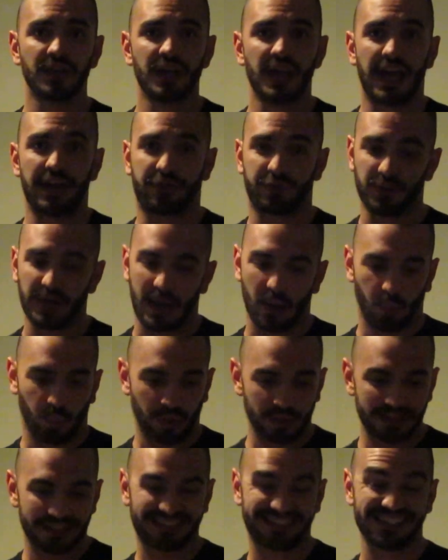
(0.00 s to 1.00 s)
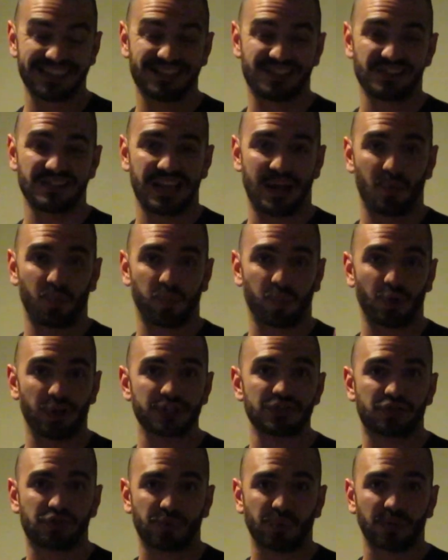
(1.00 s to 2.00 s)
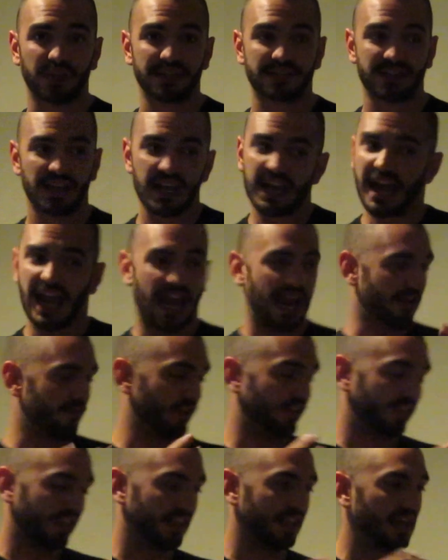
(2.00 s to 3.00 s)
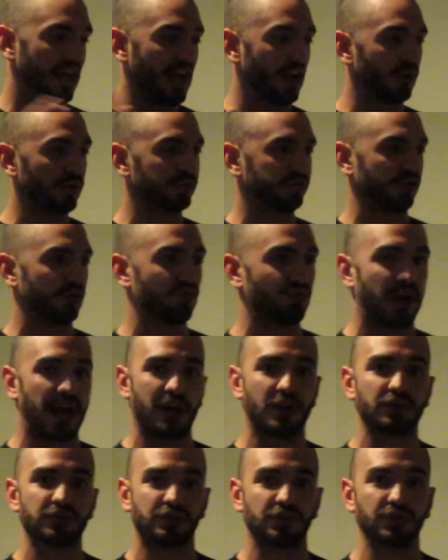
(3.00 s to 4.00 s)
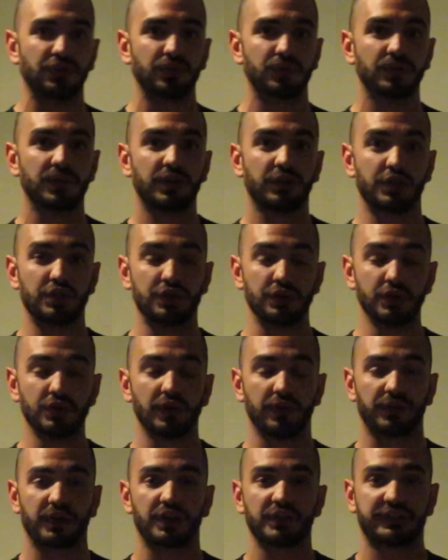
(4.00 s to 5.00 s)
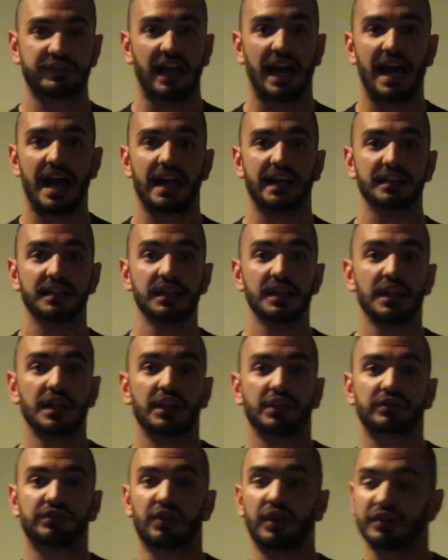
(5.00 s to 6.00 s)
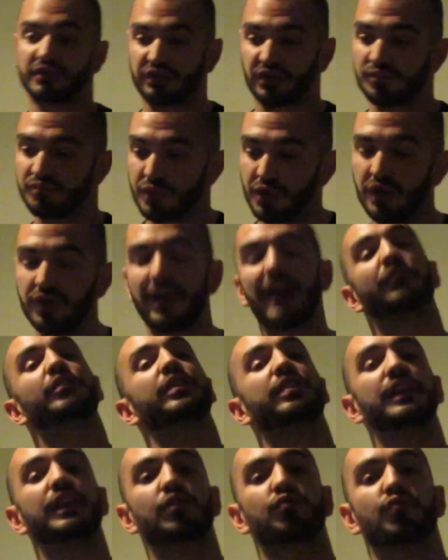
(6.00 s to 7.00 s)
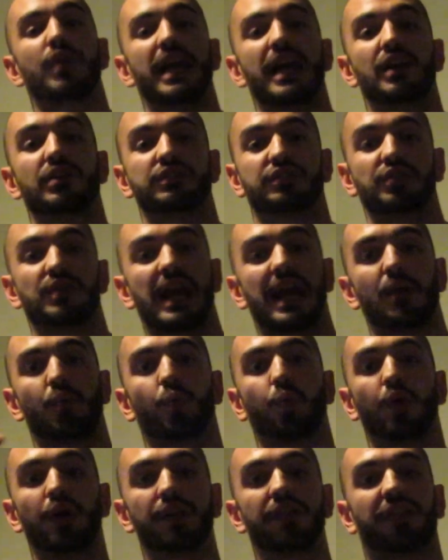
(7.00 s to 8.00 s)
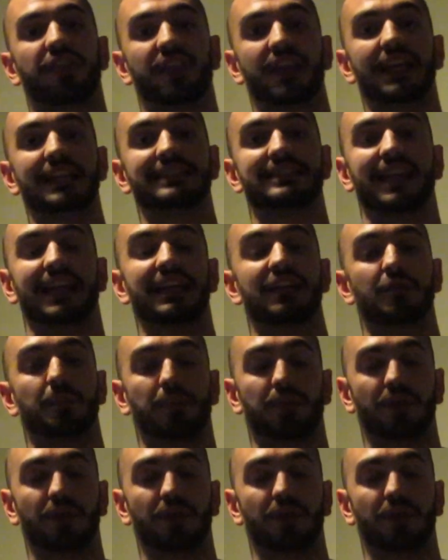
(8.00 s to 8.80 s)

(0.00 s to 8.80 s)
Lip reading: And through that one decision, that one choice, everything else around you, the universe, God, starts to move everything around so that one thing takes